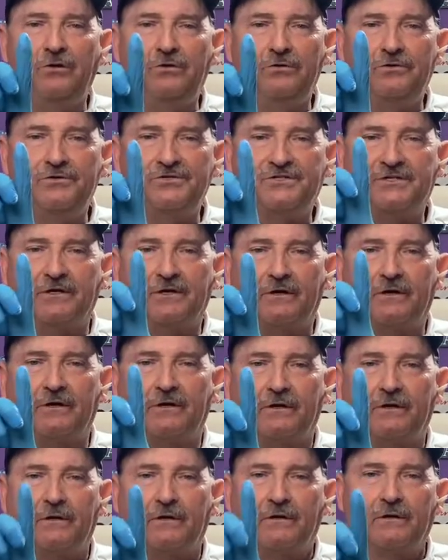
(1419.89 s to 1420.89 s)

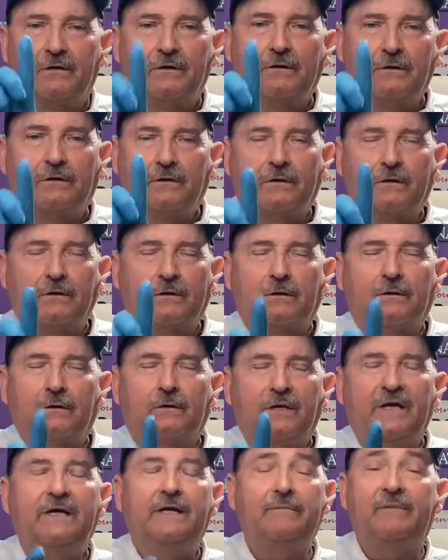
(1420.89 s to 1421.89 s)
Loser.
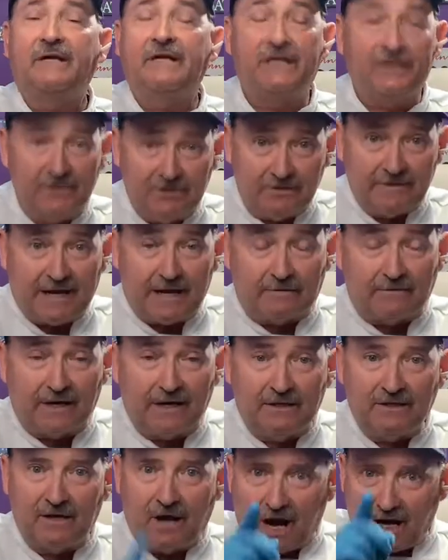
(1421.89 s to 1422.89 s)
Anybody can do that,
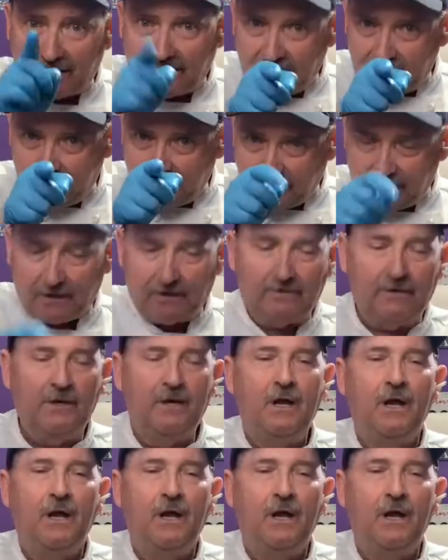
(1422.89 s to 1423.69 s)
right? Not you though.